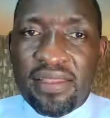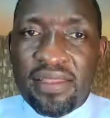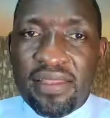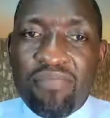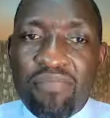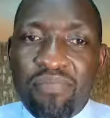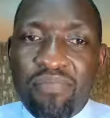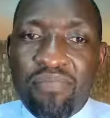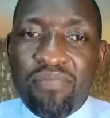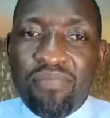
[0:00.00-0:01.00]
begins
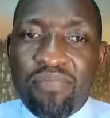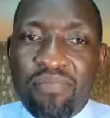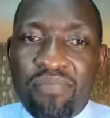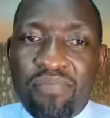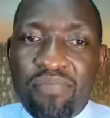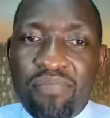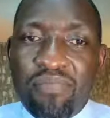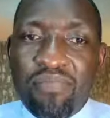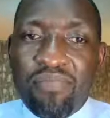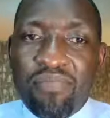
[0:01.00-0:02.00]
to seep fluid
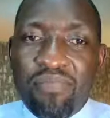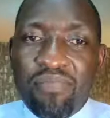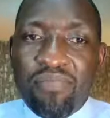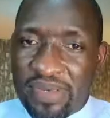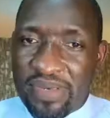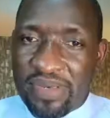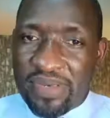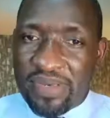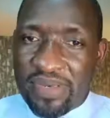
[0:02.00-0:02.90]
into this space.